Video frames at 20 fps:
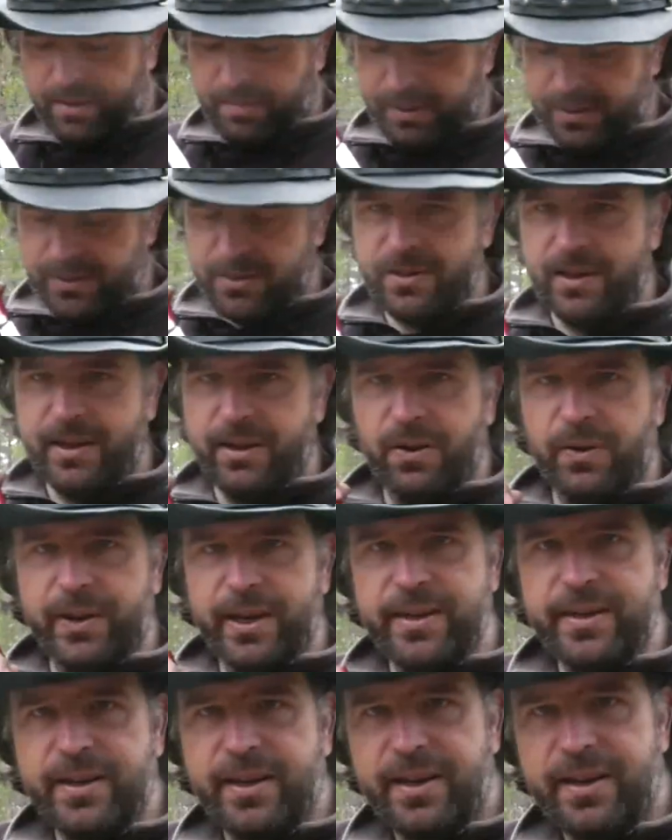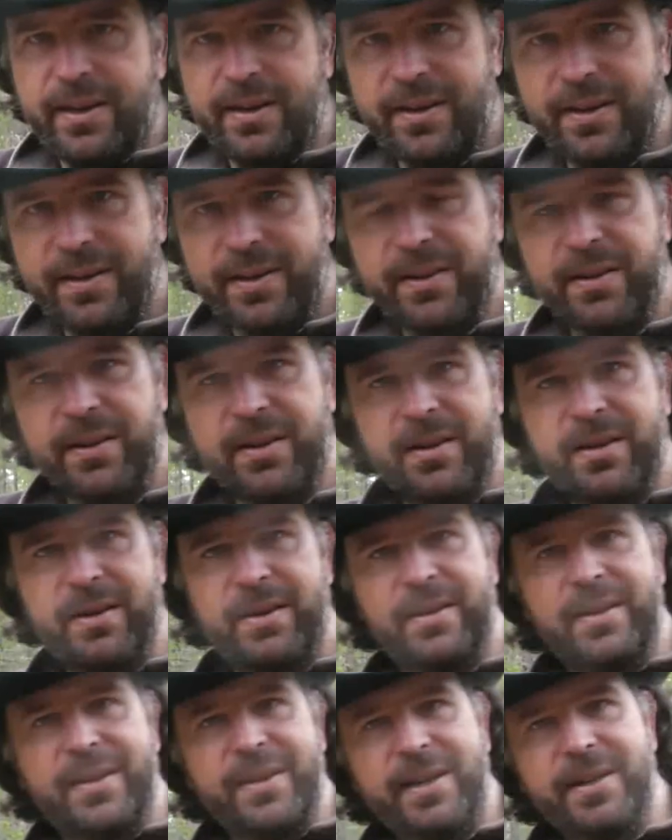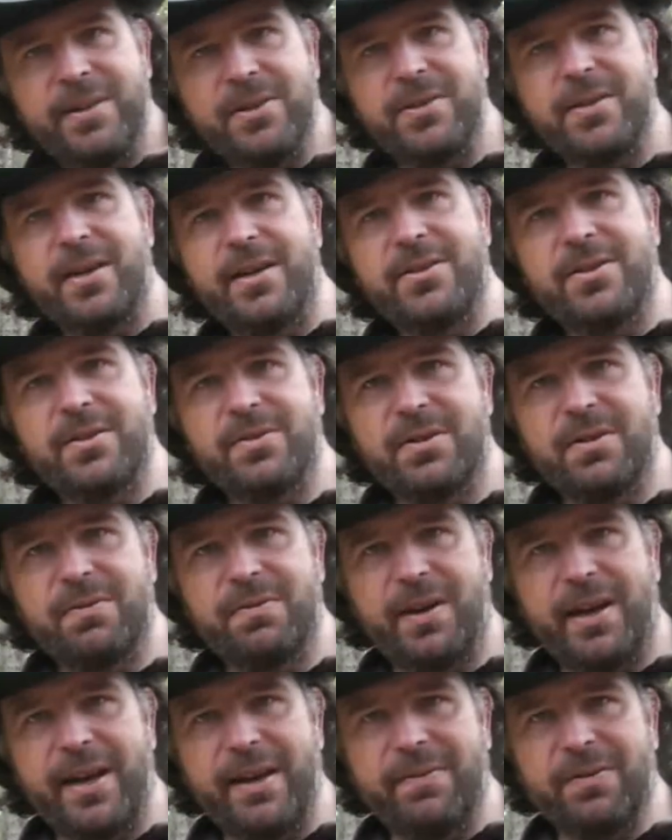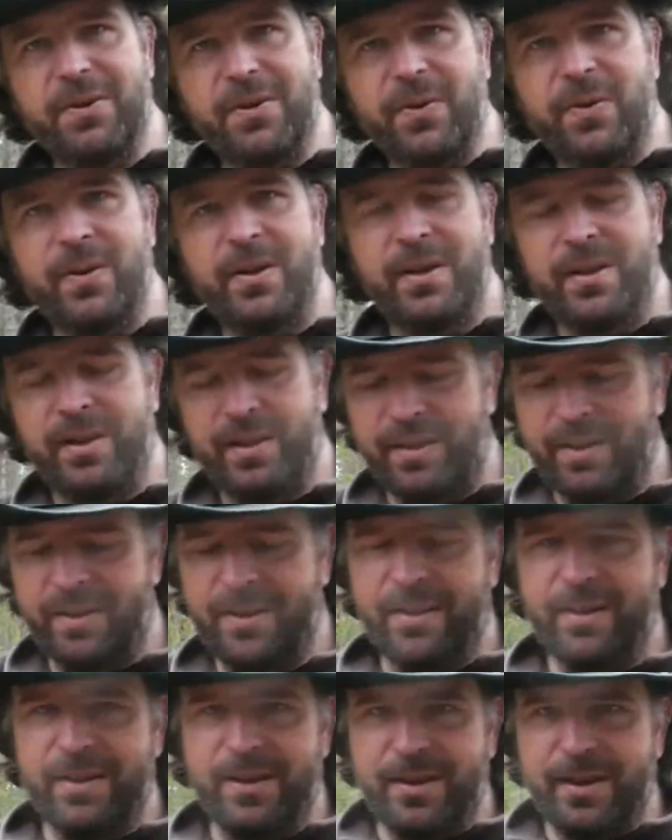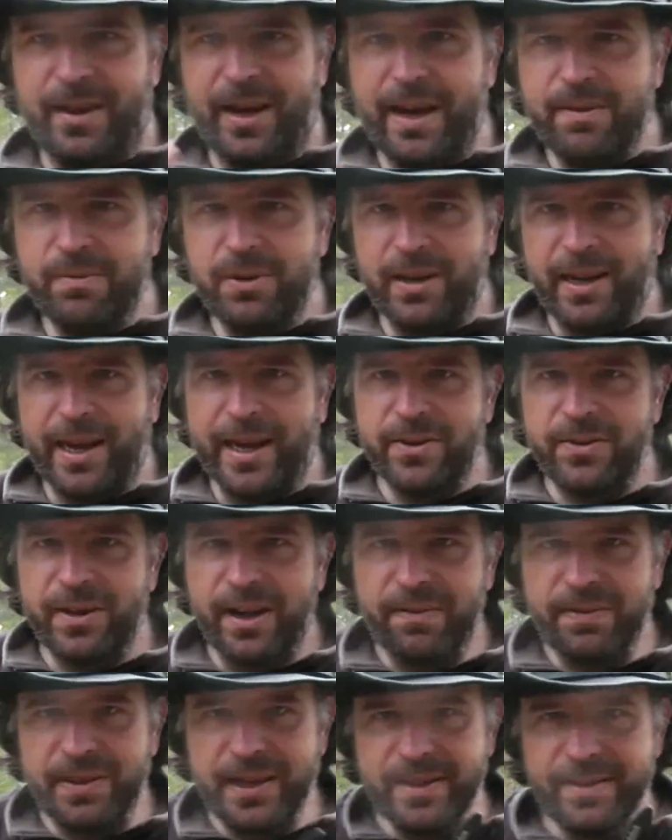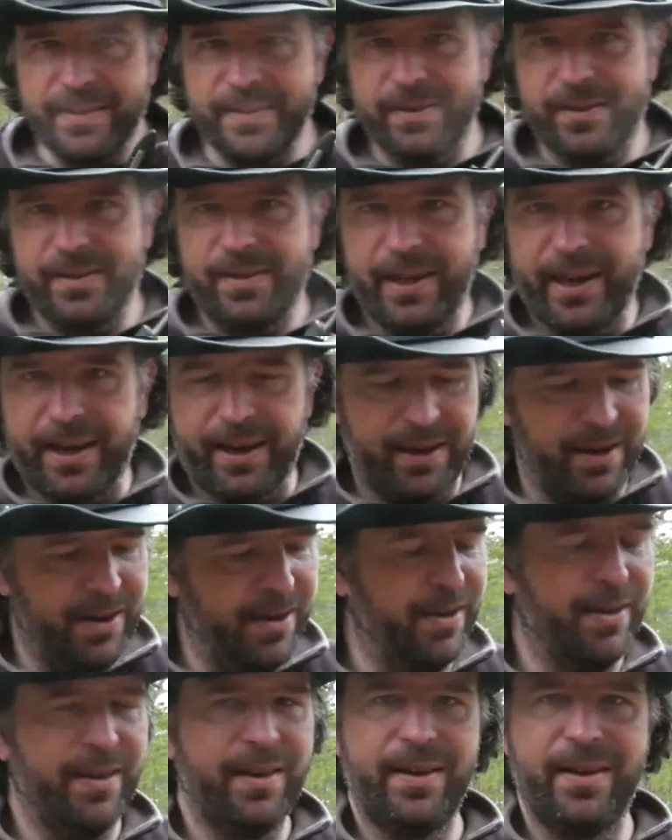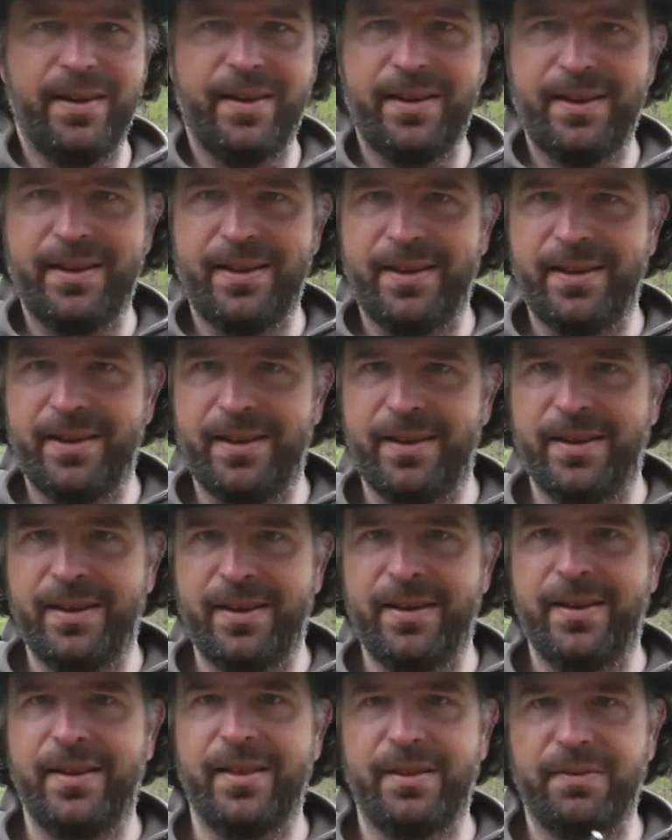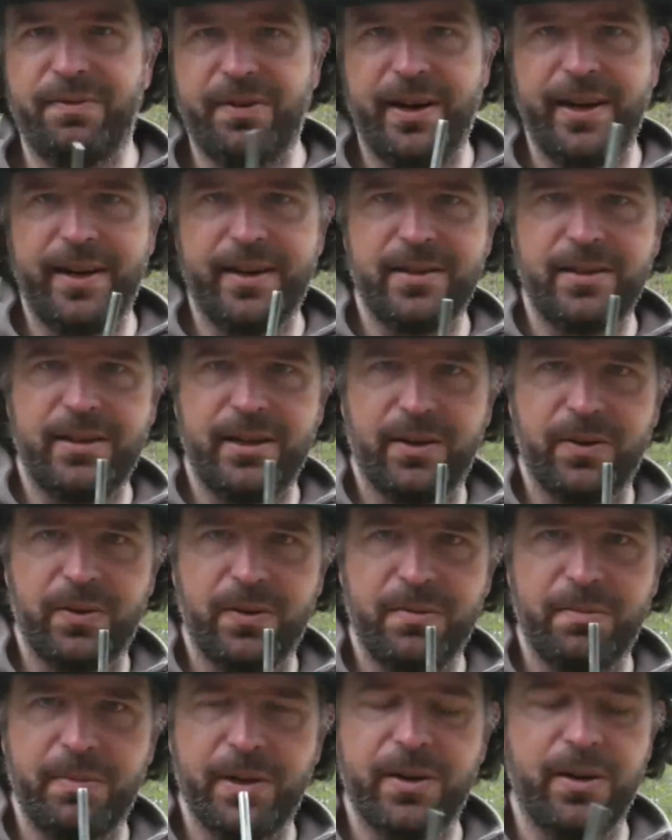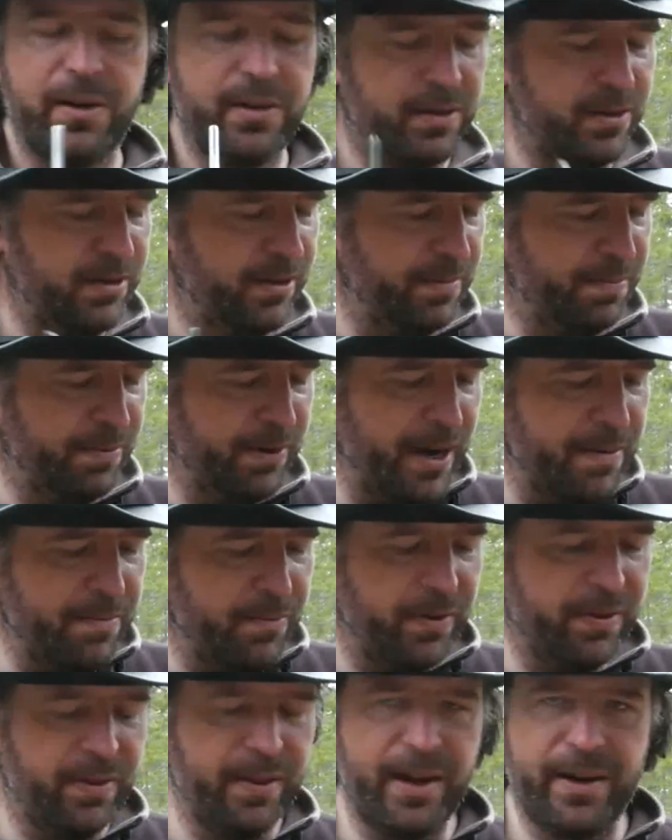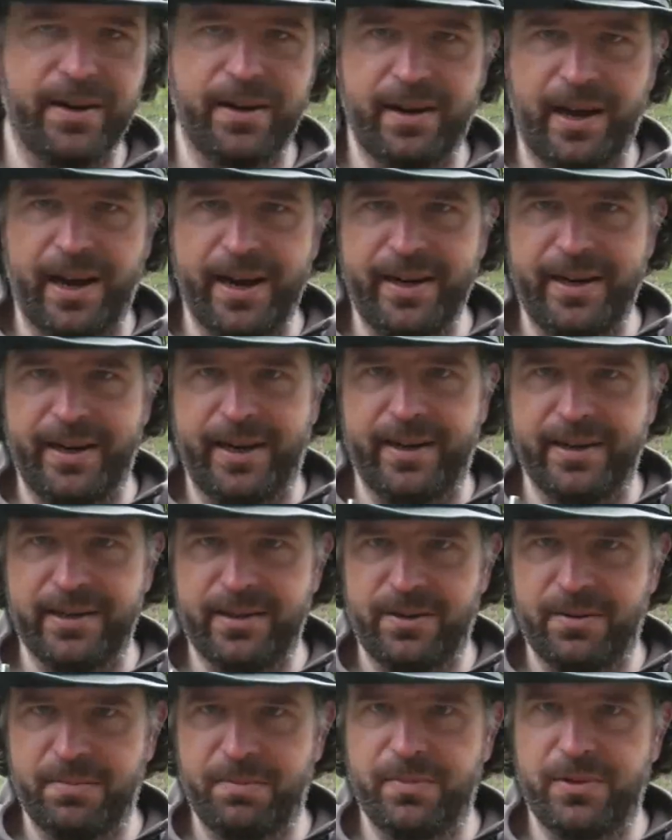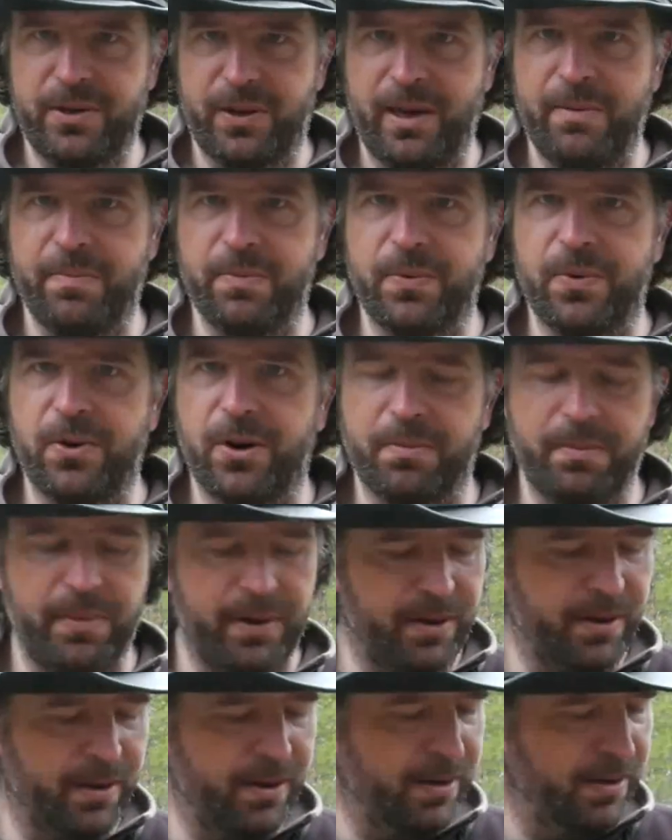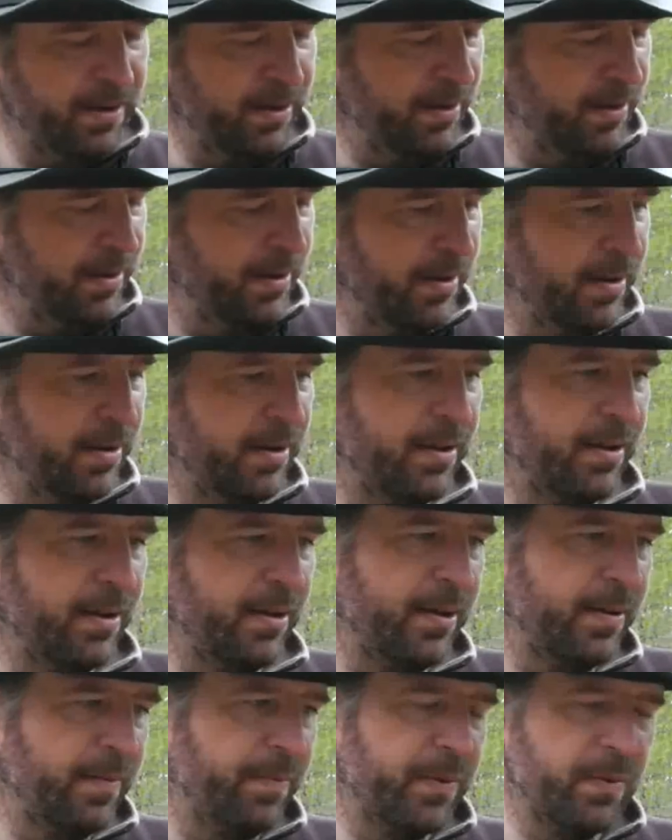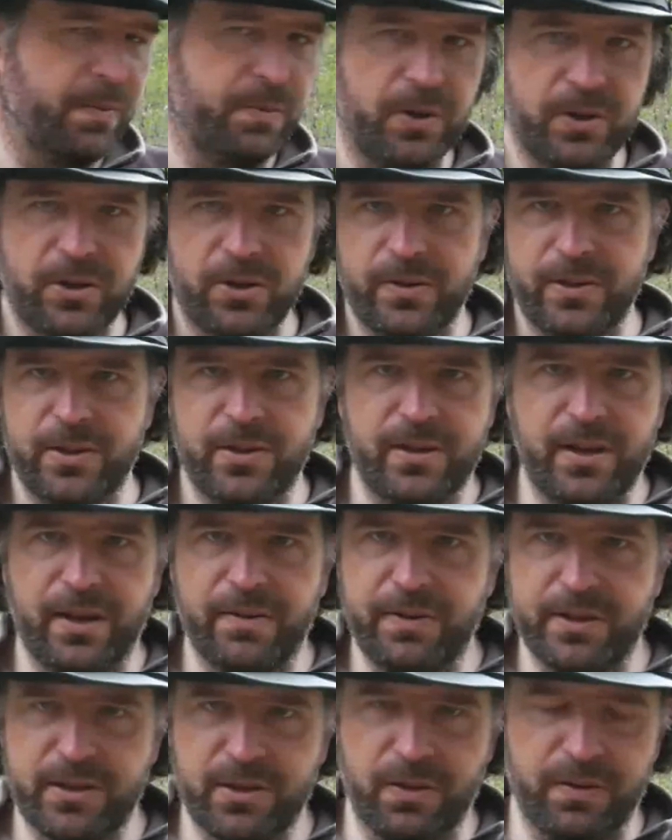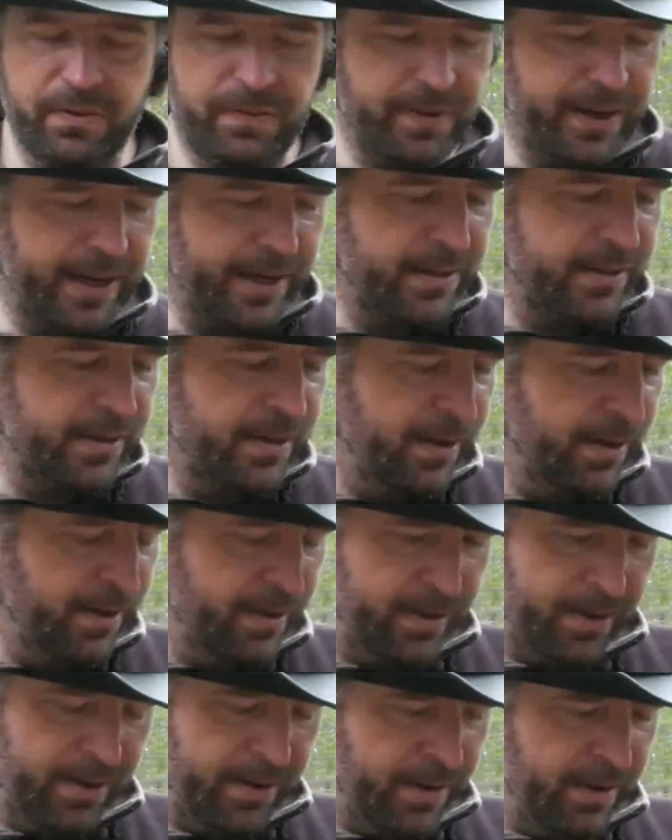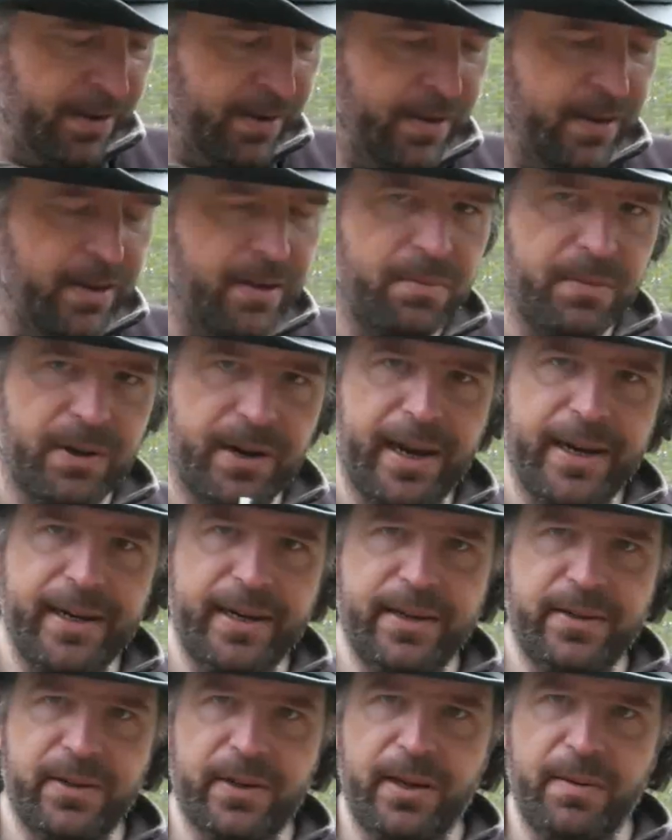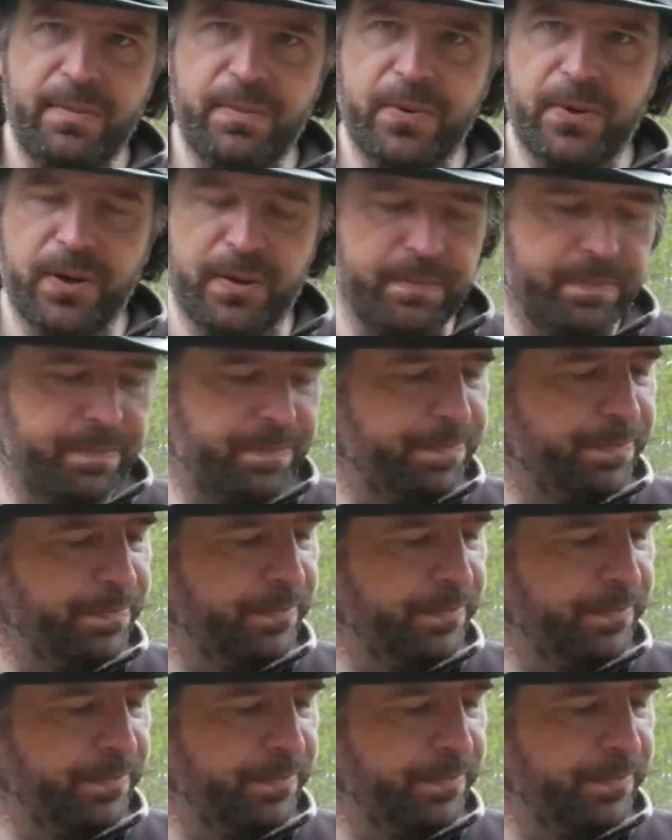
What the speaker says: But still, in the sense of survival, I would like to have that thing, the fire steel, because the primary thing that I need is to keep warm. Water and stuff, it's all fixed, but I need to keep warm.